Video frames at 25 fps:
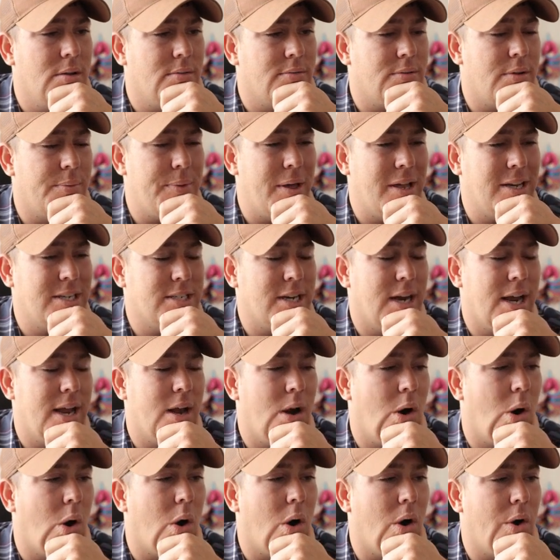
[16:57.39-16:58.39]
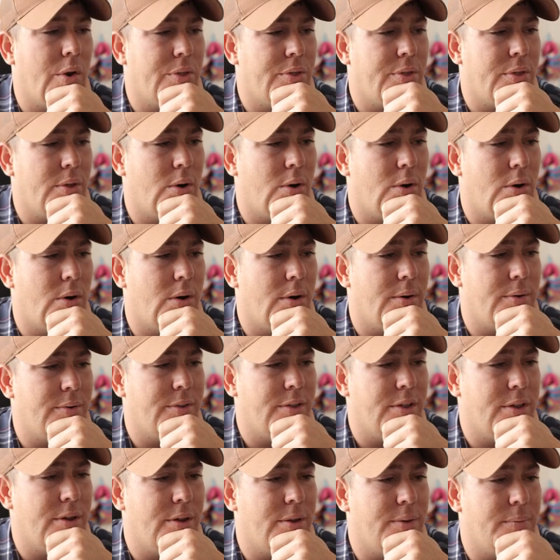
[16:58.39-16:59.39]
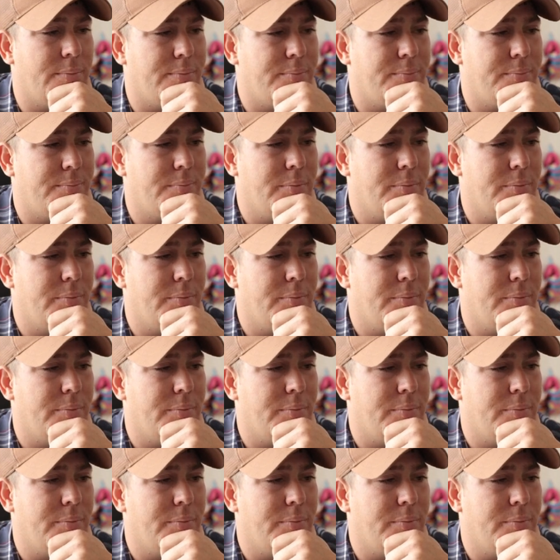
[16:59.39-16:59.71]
from that Giant Hearth, or the